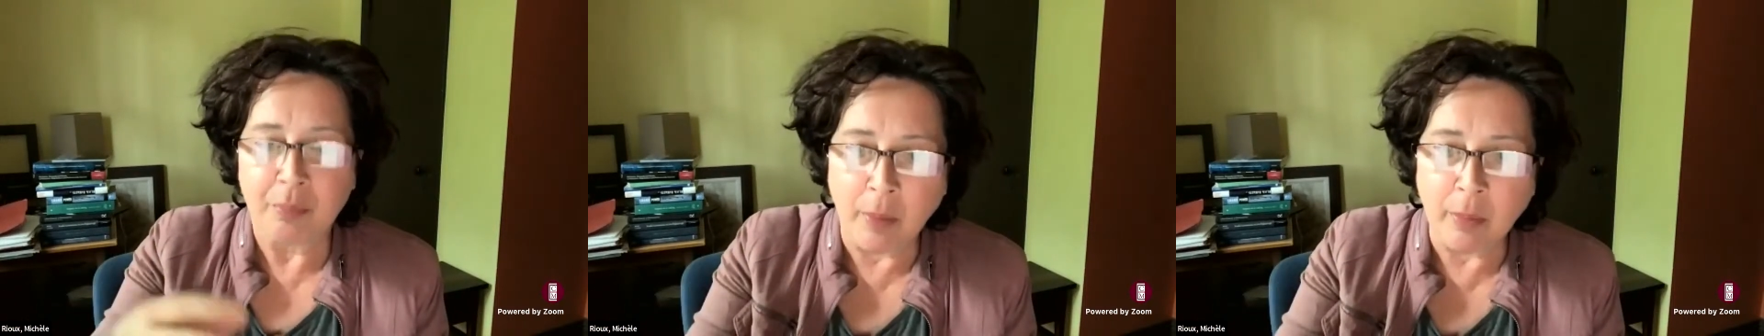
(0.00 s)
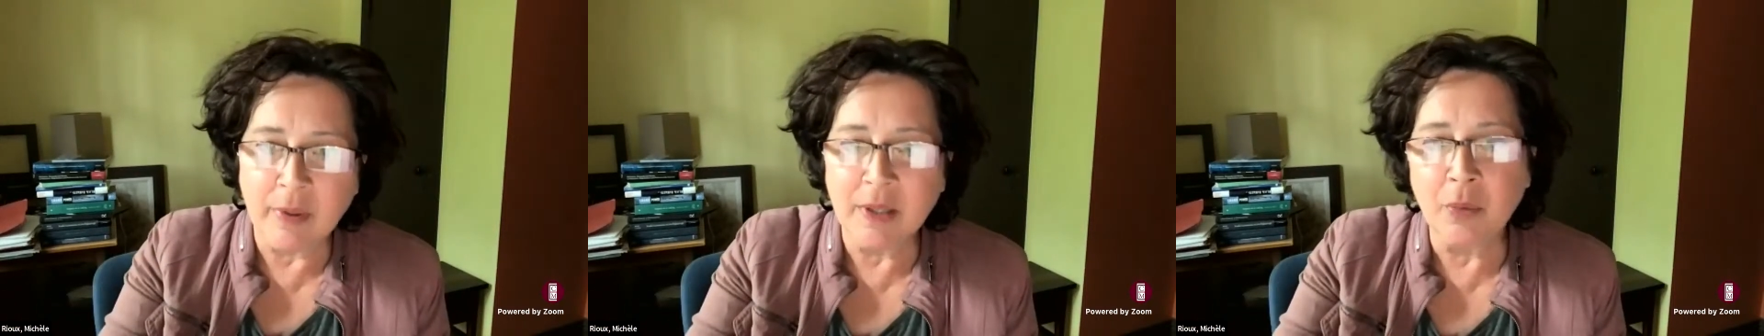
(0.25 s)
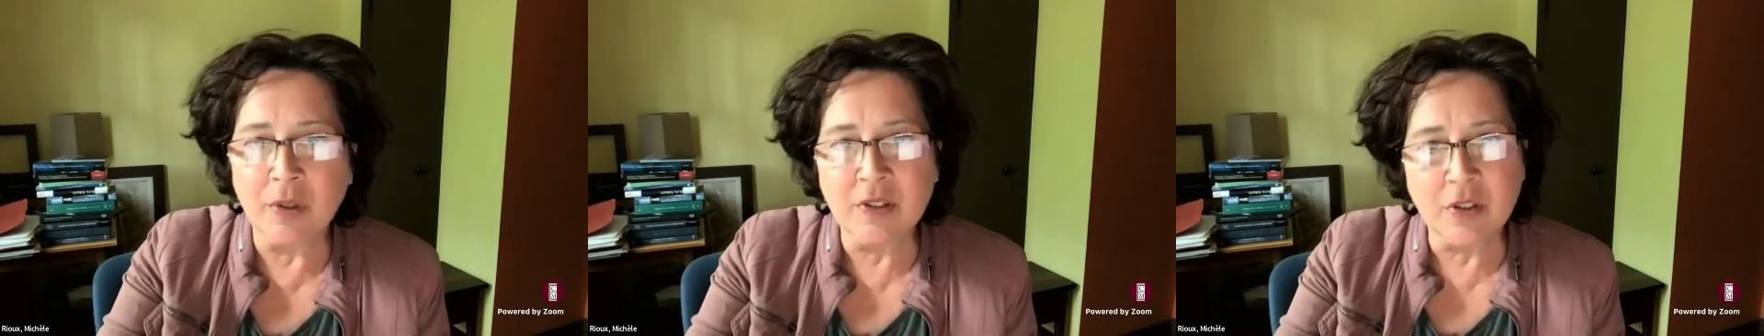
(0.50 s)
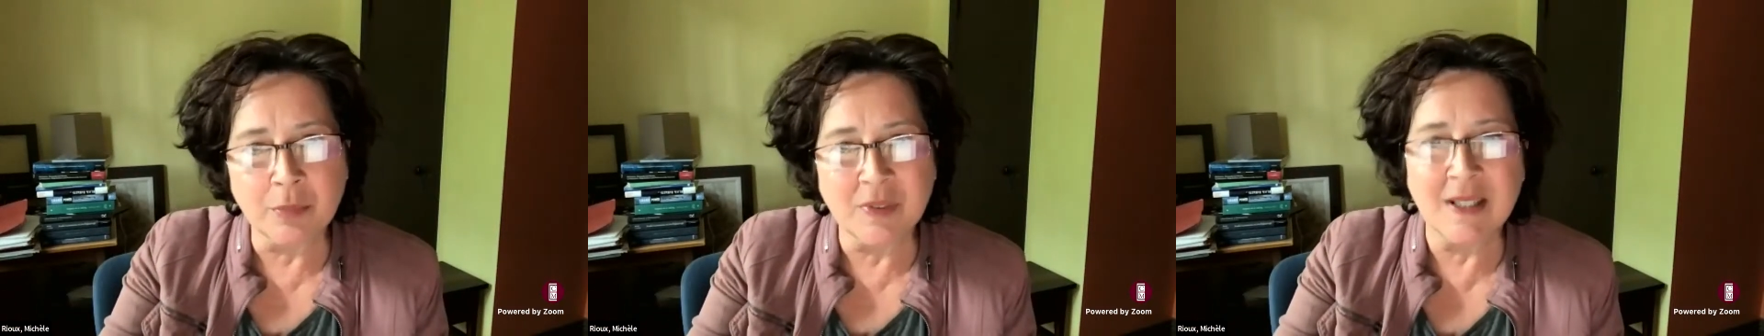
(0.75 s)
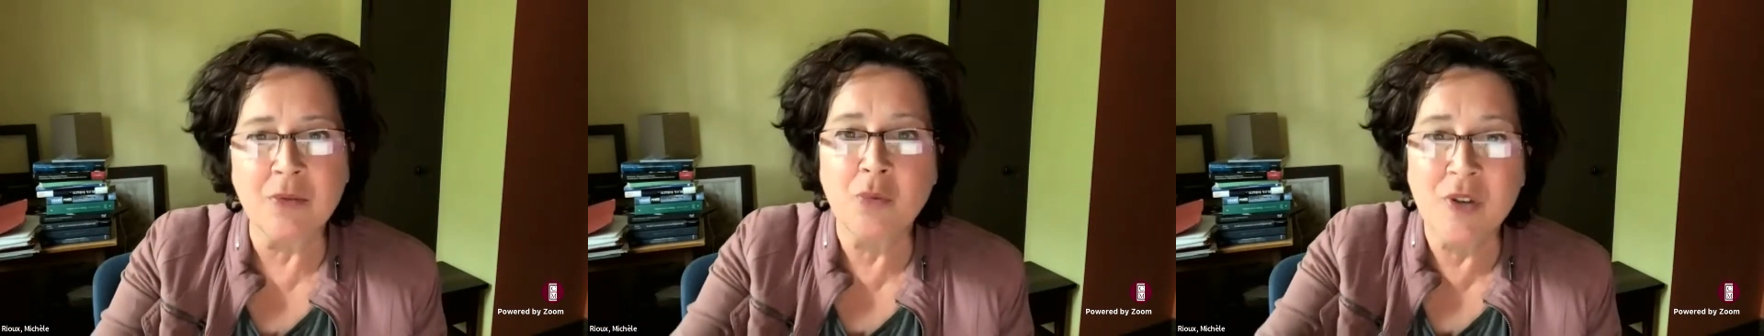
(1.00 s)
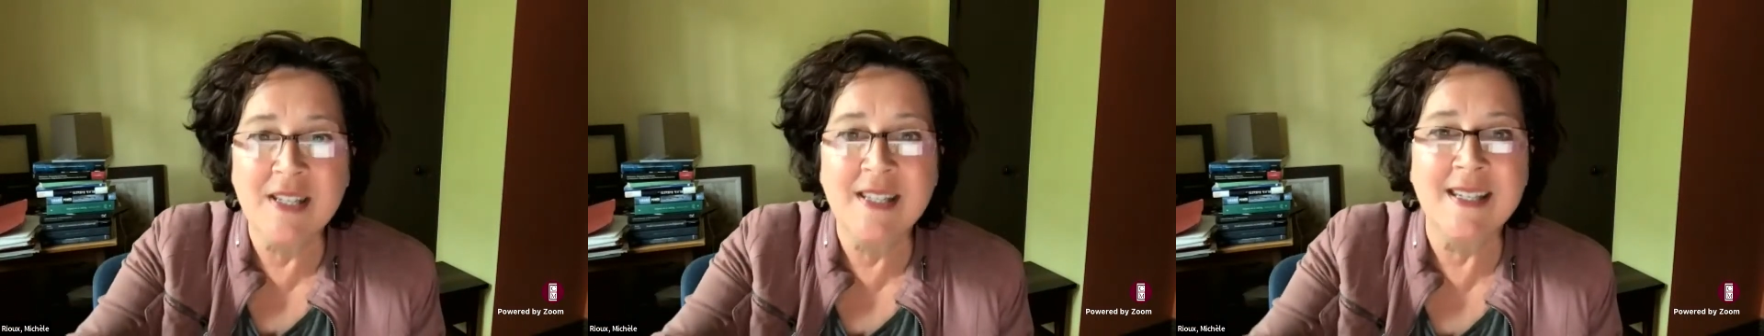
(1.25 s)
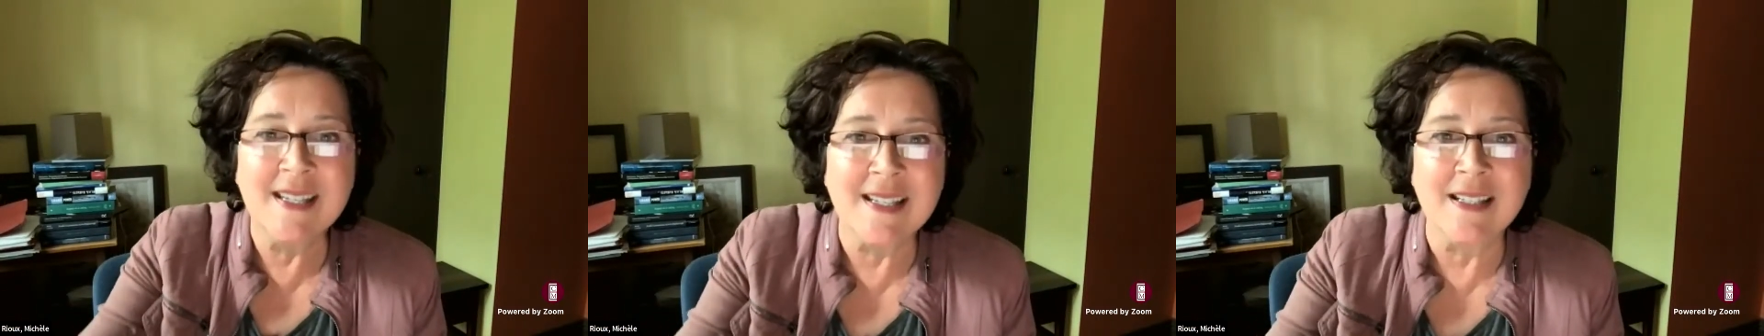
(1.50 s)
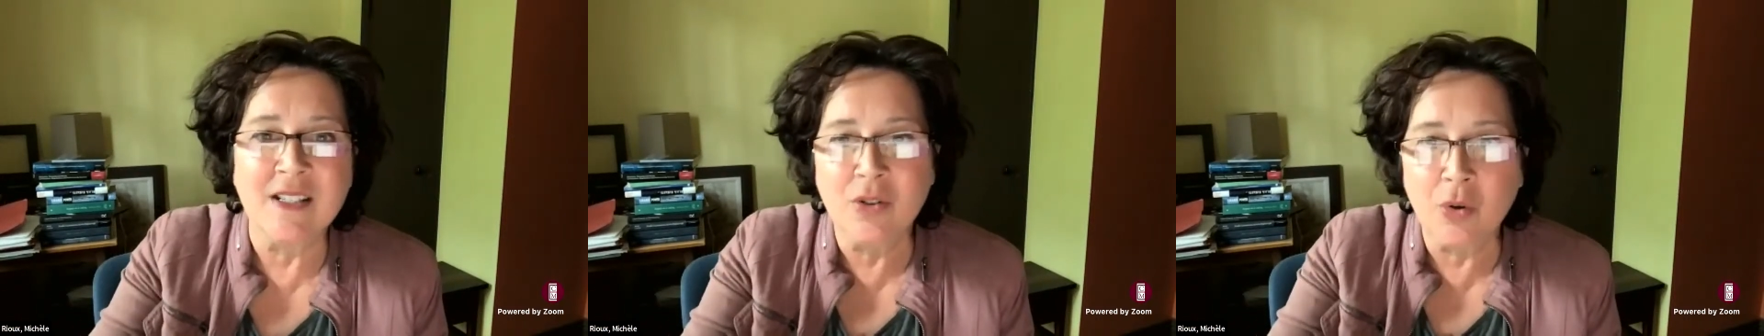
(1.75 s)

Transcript: probably was something we did,